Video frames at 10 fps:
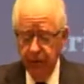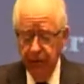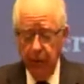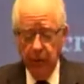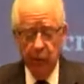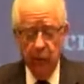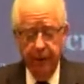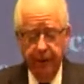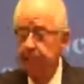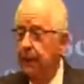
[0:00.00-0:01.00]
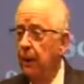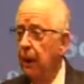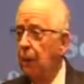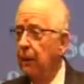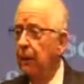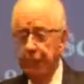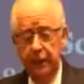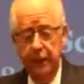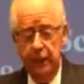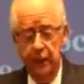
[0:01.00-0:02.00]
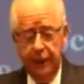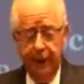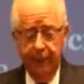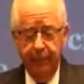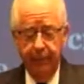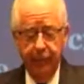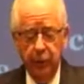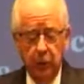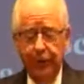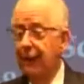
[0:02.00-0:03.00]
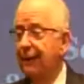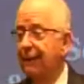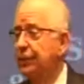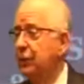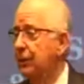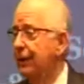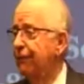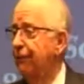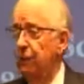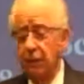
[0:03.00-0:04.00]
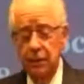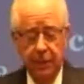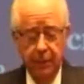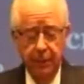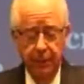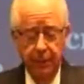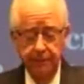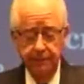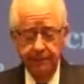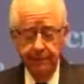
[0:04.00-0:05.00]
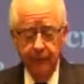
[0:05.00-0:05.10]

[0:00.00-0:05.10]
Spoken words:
The focus will be on a particular type of Jew. What kind of Jew will that focus be on?